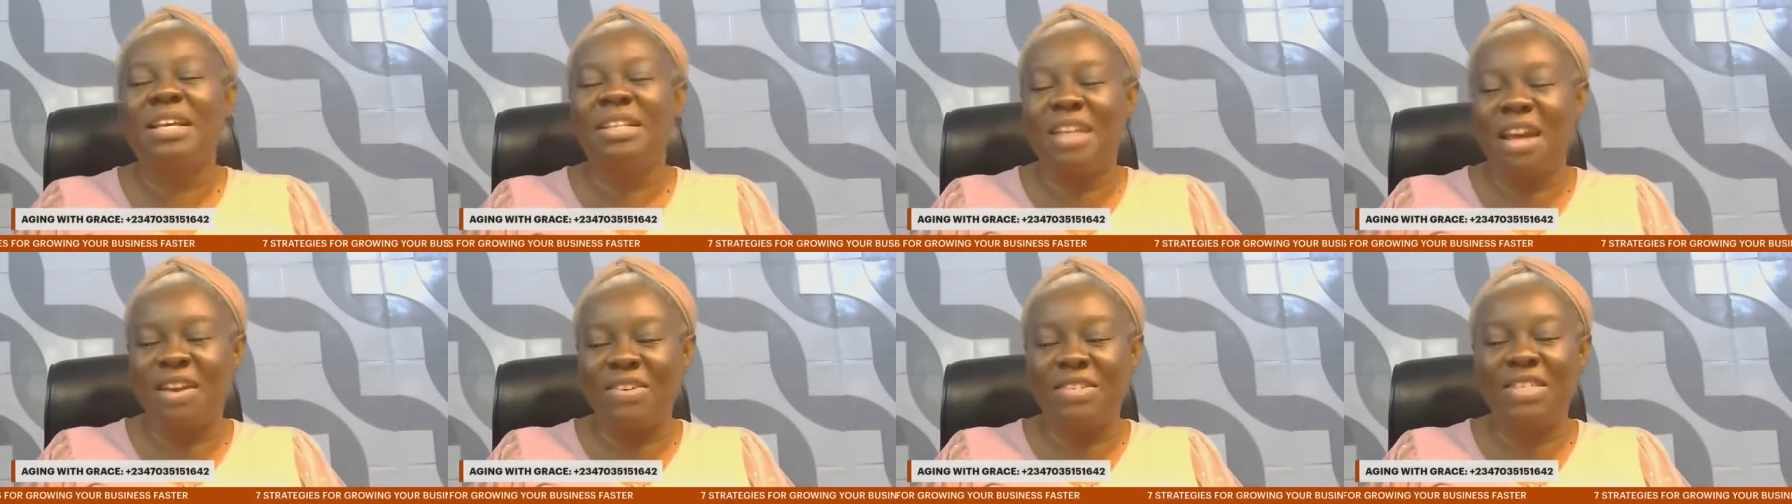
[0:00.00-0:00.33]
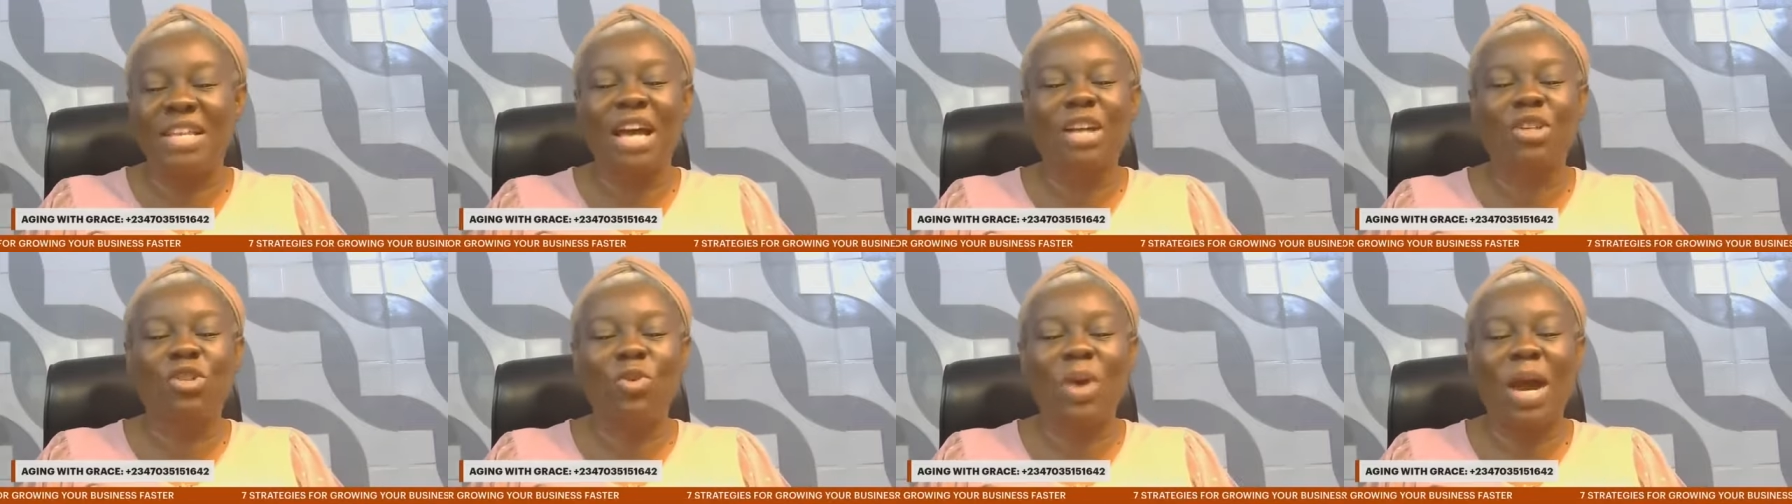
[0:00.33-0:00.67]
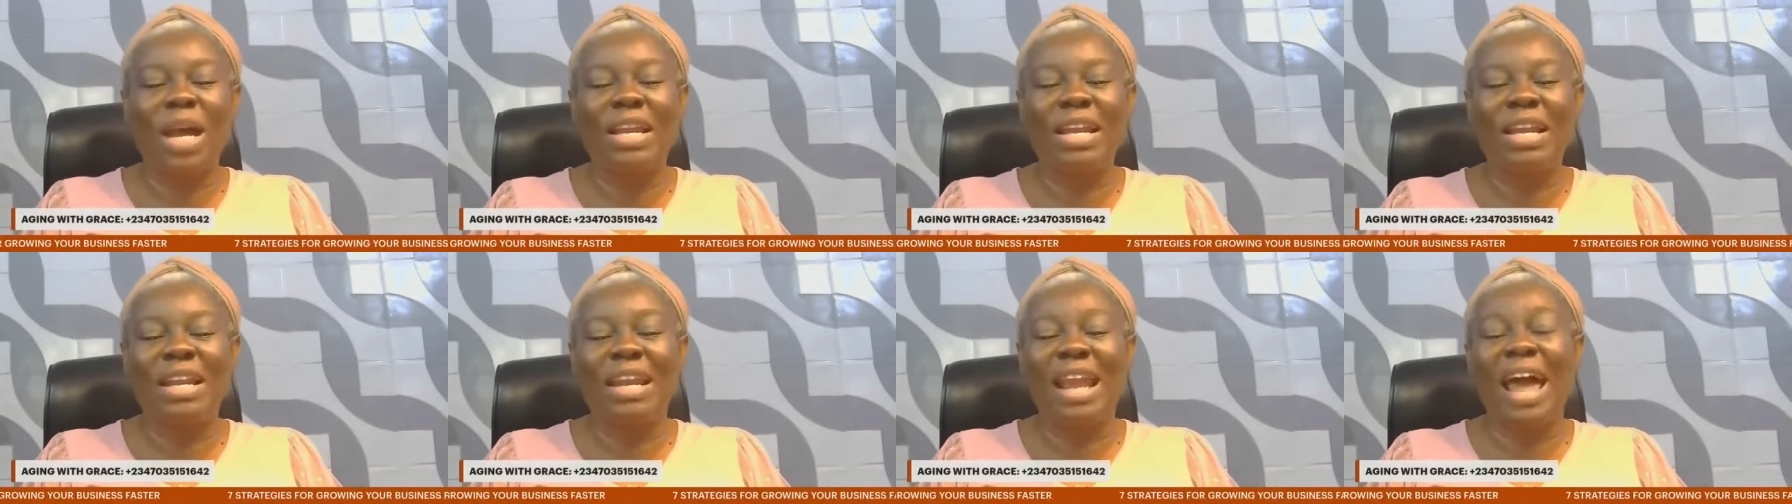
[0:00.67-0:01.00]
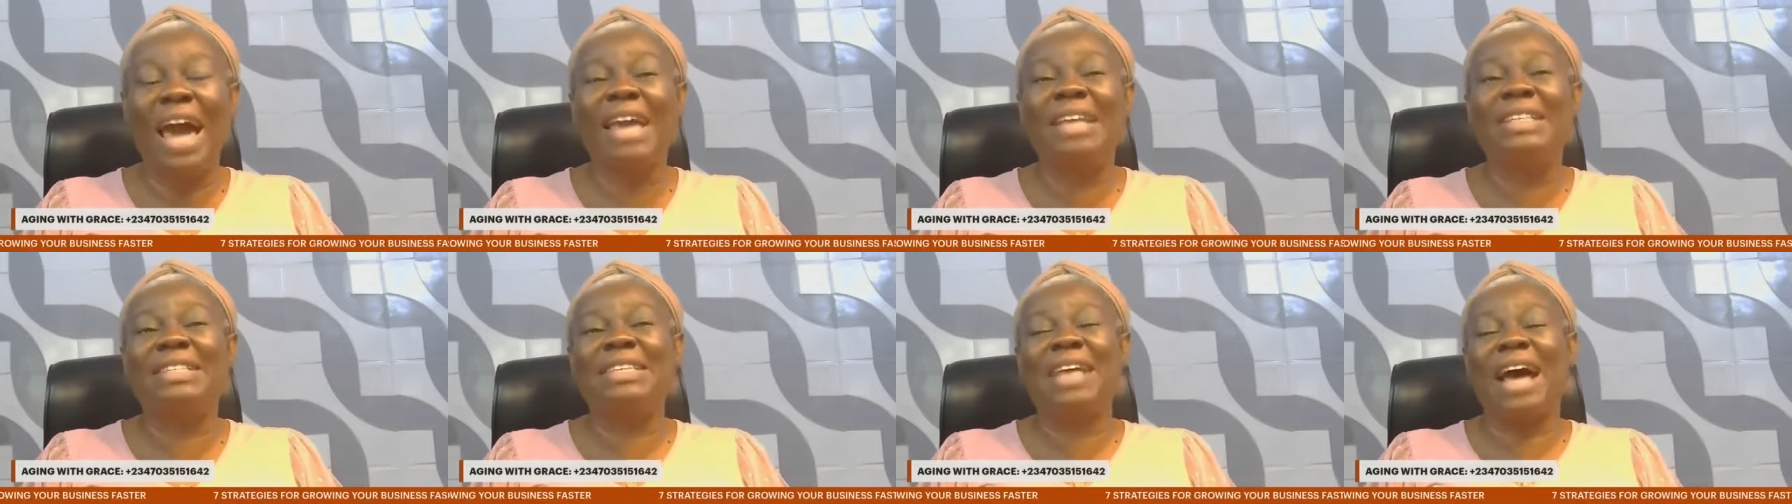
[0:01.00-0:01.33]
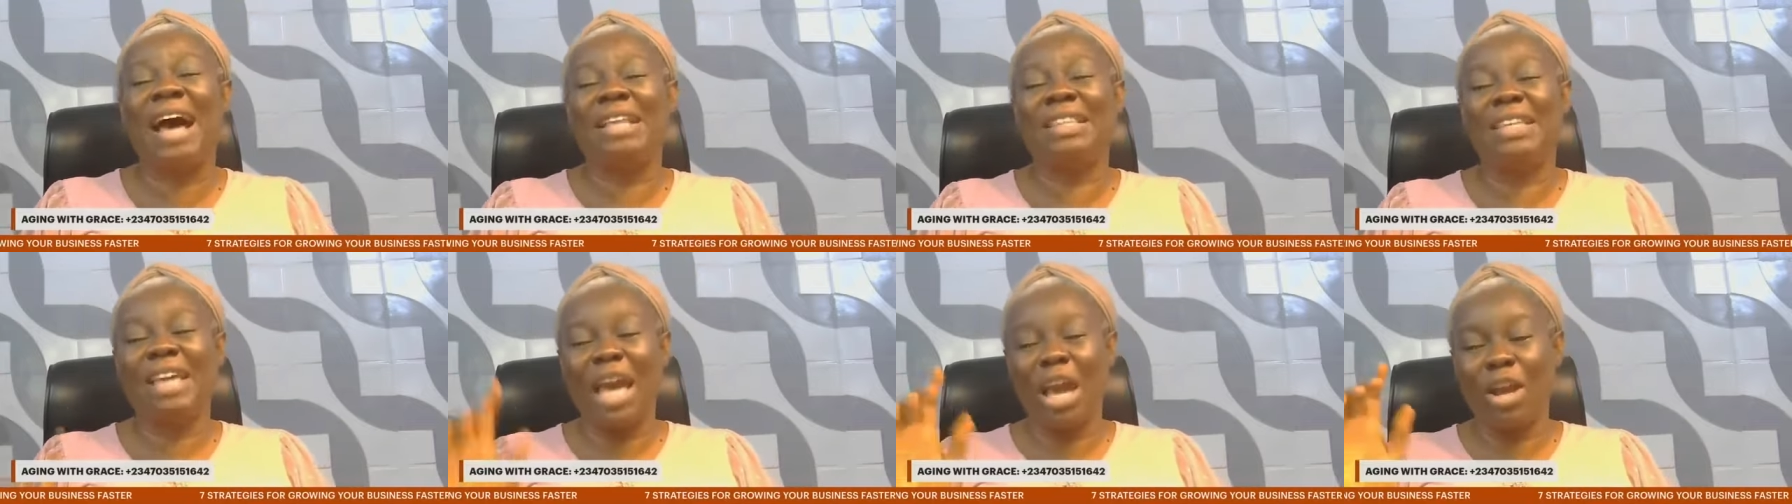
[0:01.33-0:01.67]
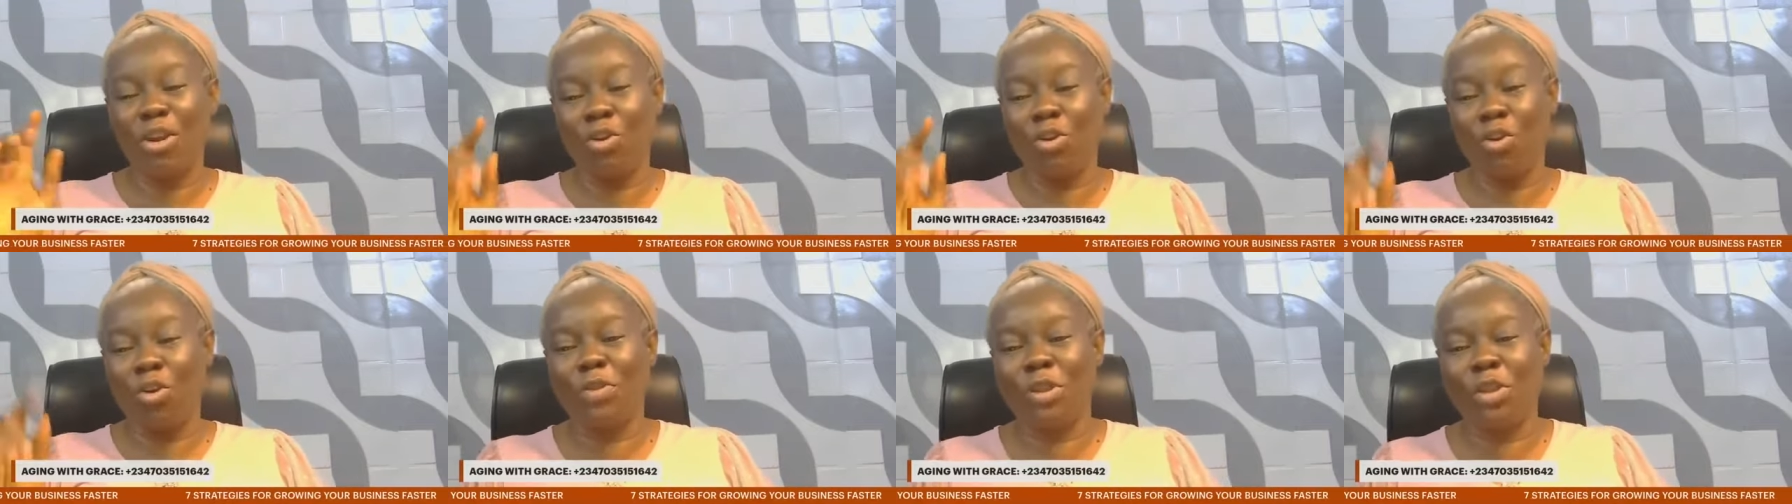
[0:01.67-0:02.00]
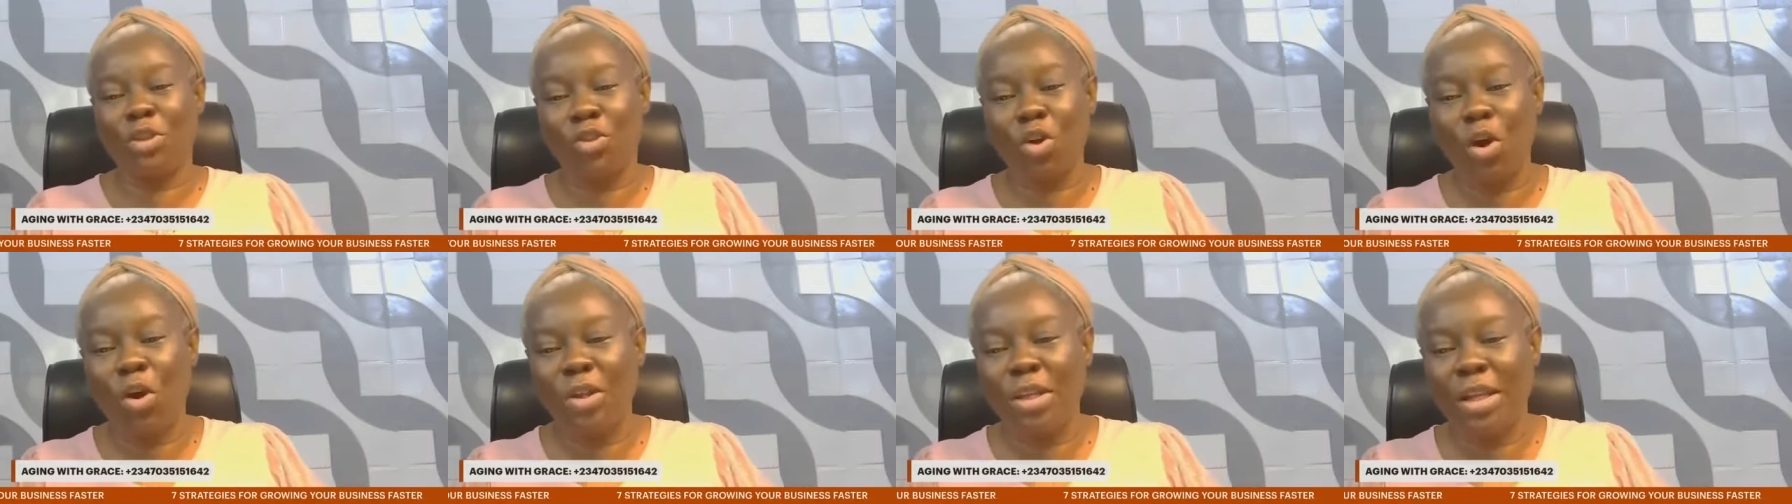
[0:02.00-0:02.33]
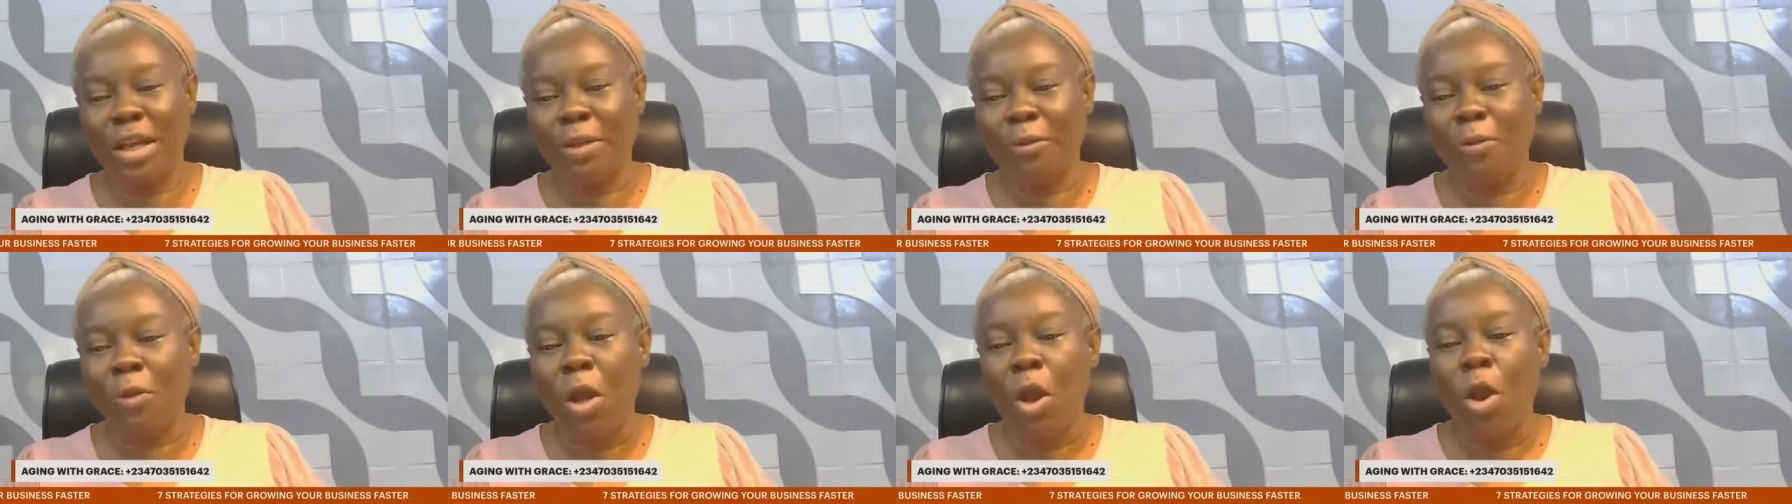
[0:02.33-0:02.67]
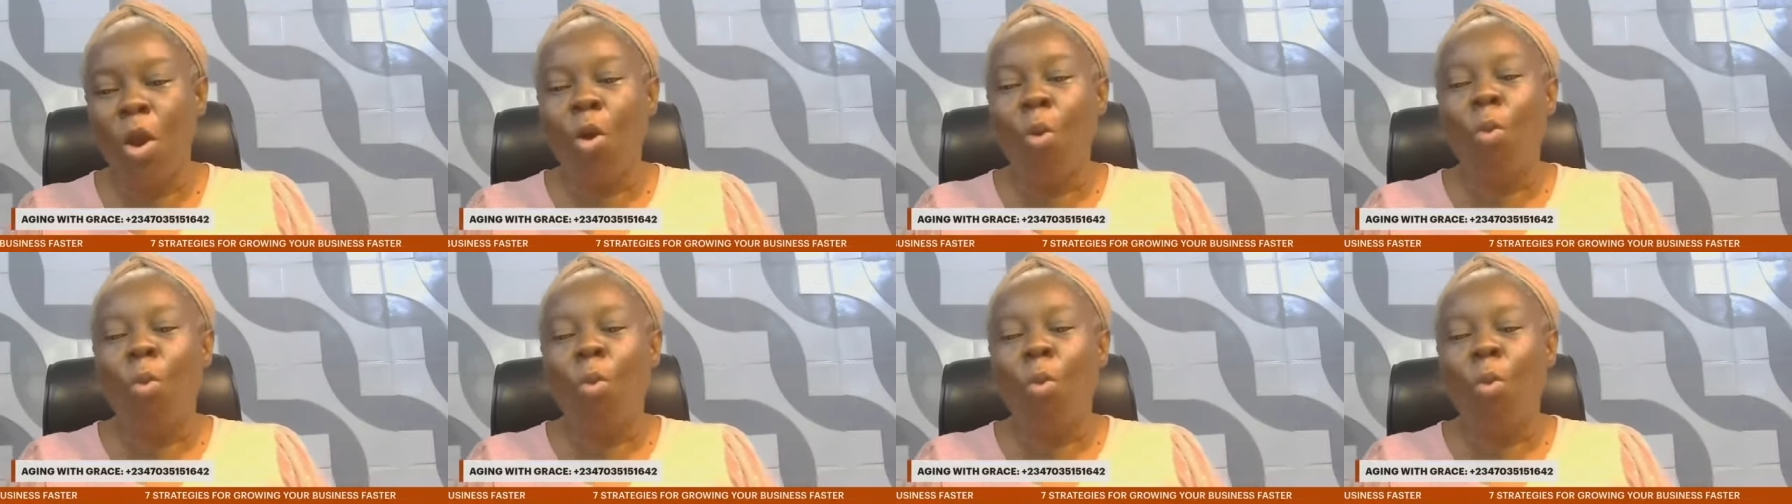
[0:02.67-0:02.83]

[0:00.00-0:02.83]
there is actually light at the end of the tunnel.